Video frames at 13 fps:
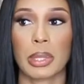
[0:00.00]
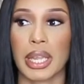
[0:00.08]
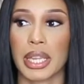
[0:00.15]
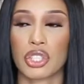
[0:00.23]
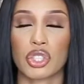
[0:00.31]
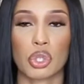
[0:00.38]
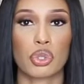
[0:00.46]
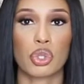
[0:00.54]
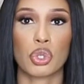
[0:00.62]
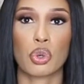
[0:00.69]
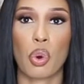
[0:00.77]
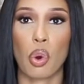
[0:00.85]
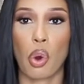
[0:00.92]
Like, it shows
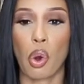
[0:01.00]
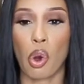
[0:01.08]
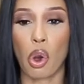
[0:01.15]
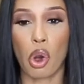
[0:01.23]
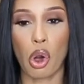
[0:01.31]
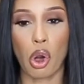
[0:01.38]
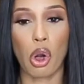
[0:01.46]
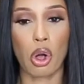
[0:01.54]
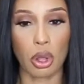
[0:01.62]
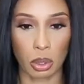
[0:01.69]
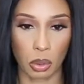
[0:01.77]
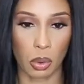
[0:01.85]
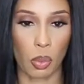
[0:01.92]
you
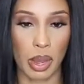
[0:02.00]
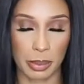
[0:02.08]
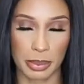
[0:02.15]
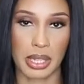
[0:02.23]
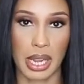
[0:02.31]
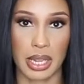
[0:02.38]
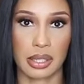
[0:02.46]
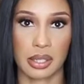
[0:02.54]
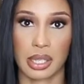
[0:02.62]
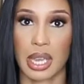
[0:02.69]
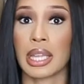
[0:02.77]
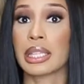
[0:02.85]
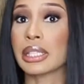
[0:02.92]
all
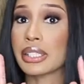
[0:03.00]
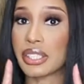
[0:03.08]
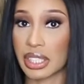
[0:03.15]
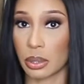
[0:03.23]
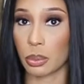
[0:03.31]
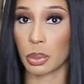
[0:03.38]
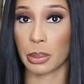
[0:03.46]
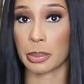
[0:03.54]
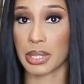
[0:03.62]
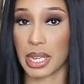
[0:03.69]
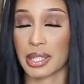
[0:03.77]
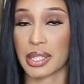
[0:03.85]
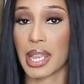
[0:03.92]
websites, and legit
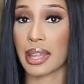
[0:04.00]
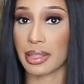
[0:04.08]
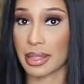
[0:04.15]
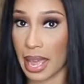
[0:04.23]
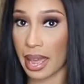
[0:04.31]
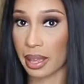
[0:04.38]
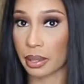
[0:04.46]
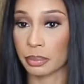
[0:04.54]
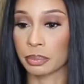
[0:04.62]
websites at that.